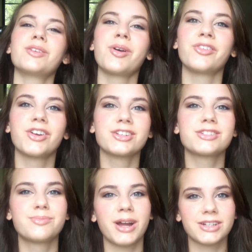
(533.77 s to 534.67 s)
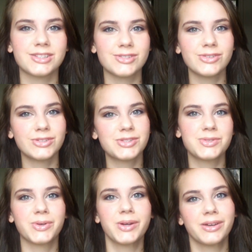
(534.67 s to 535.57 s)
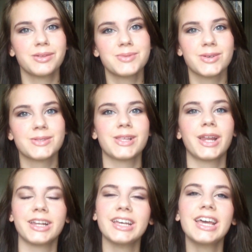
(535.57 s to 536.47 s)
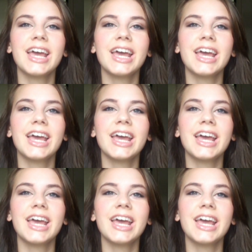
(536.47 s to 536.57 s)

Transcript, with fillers: I did my first back to school tutorial. I'm so excited.